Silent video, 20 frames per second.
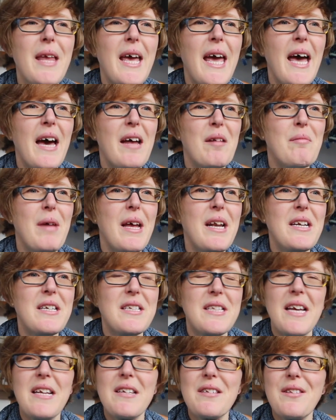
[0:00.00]
how to
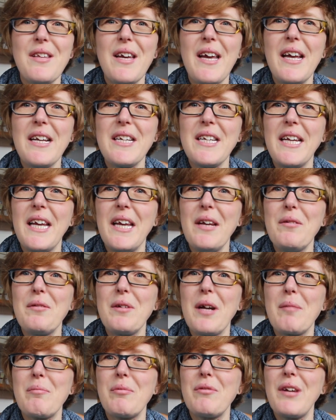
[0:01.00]
manage that, so that actually
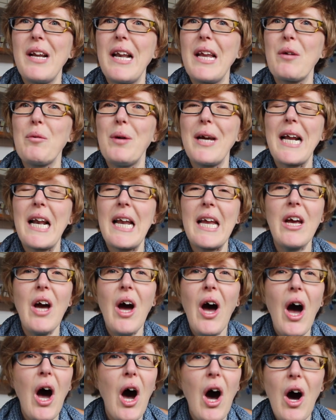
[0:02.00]
healed up really quickly.
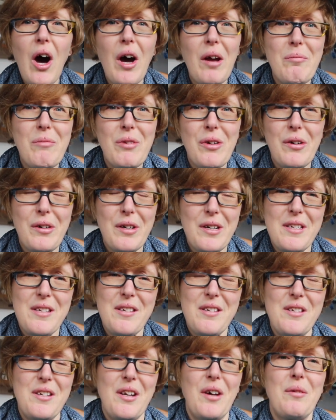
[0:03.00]
I'm not a
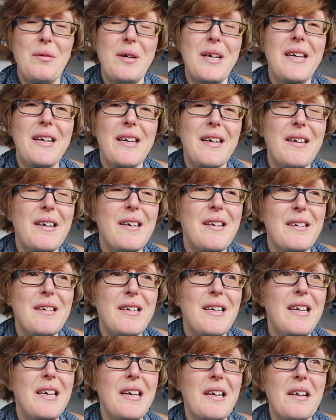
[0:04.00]
stoic,
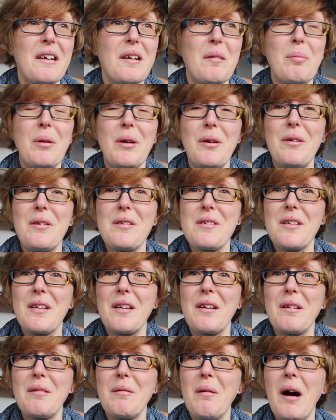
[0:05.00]
ill
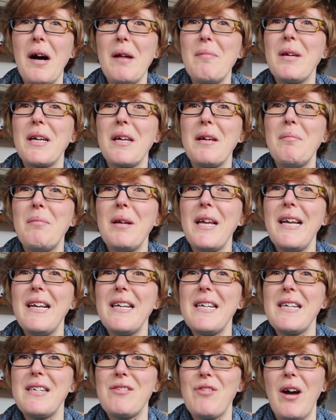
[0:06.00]
person. I'm a
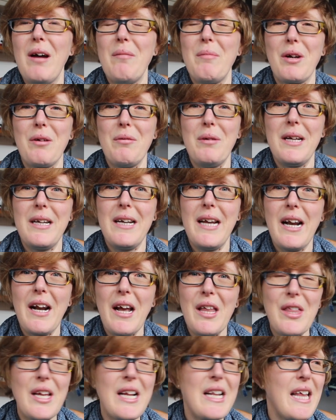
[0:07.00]
complete drama queen, and
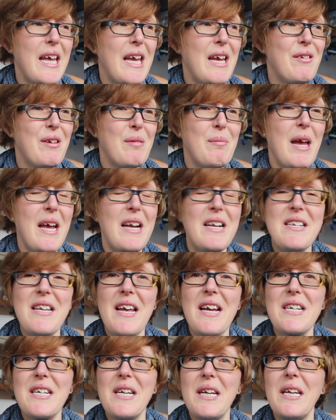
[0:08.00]
I think the hairy man is
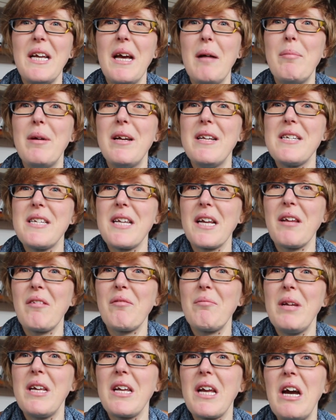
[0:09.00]
actually a bit sick
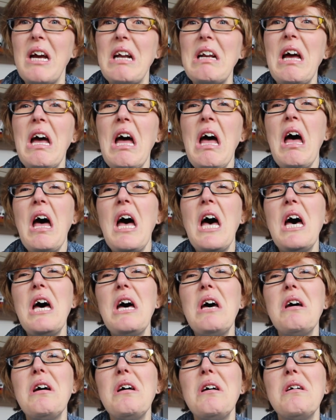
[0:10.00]
of me going,
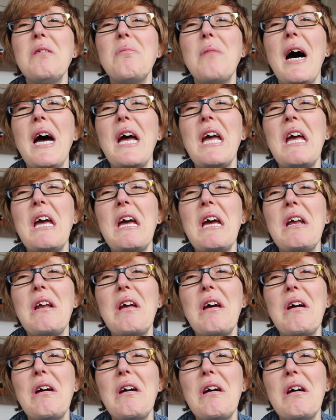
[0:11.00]
oh, my
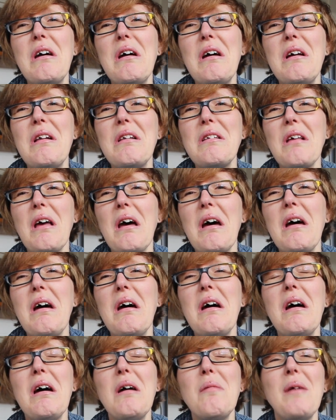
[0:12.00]
head hurts,
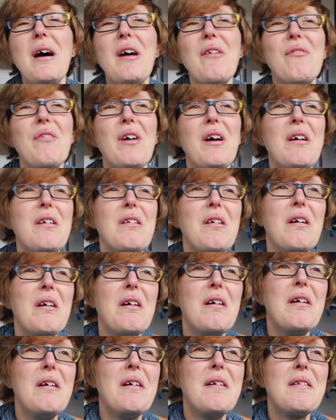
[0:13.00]
oh, my face
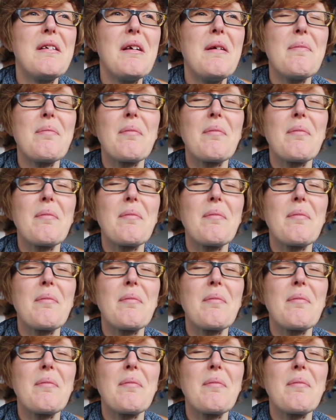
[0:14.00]
hurts,